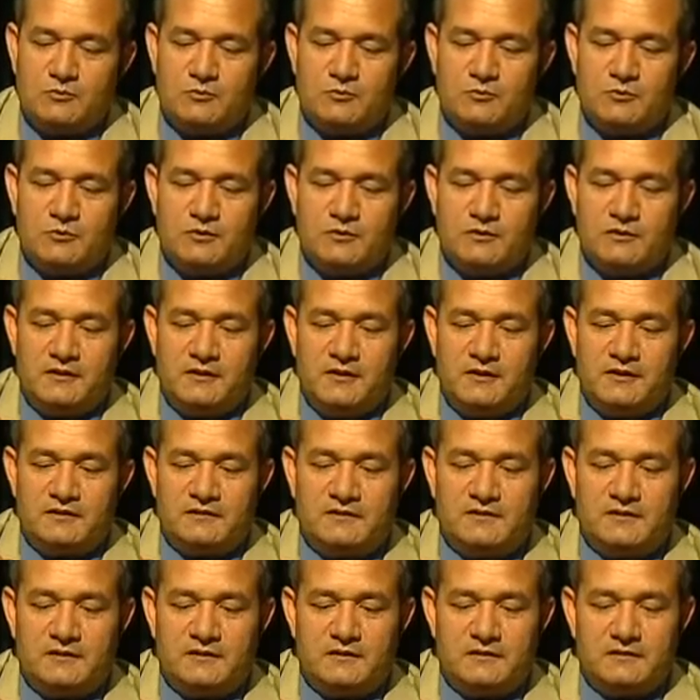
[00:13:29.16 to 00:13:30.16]
we will
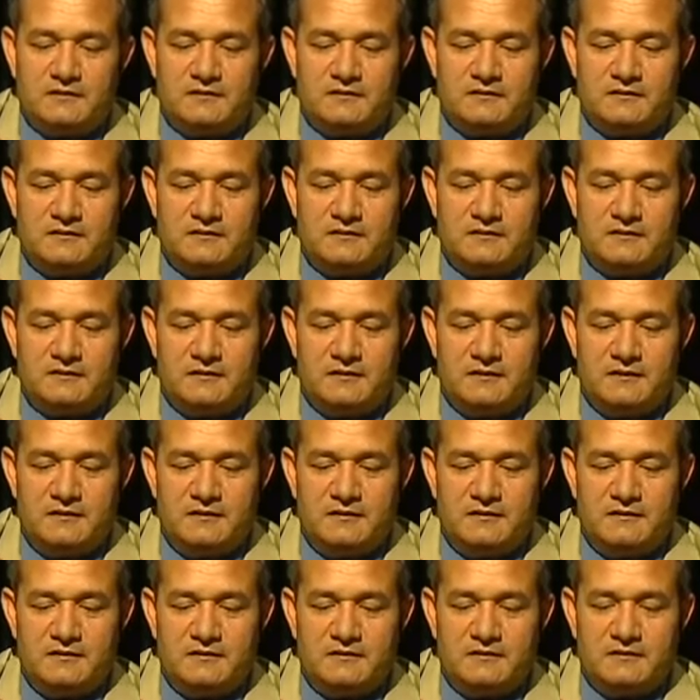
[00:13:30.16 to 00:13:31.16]
add the
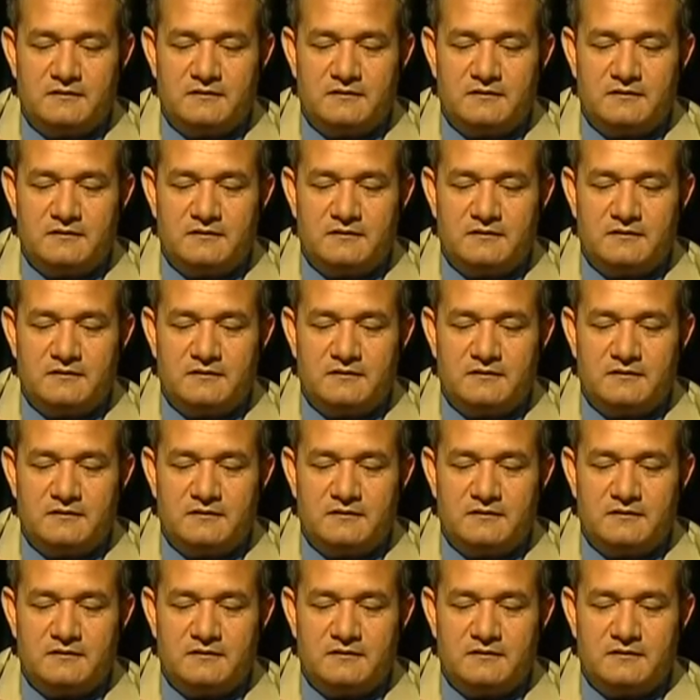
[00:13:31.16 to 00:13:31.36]
ink.